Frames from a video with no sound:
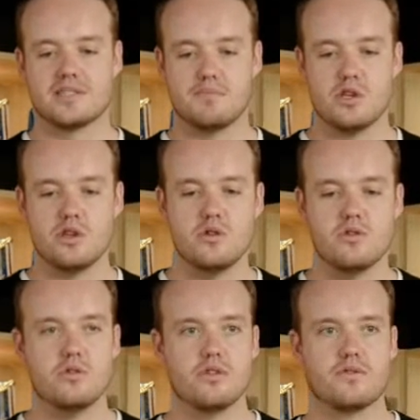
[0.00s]
for this
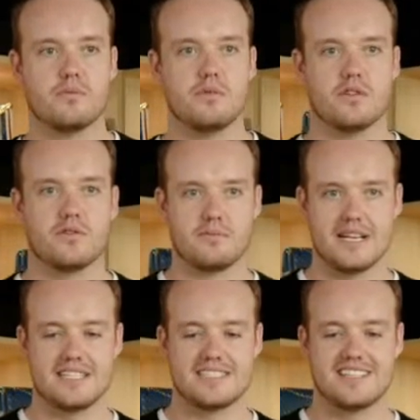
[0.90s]
beautiful, beautiful
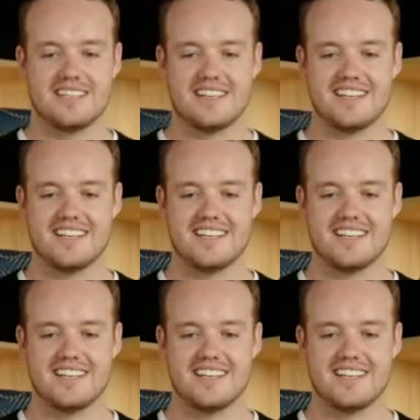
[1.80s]
piece.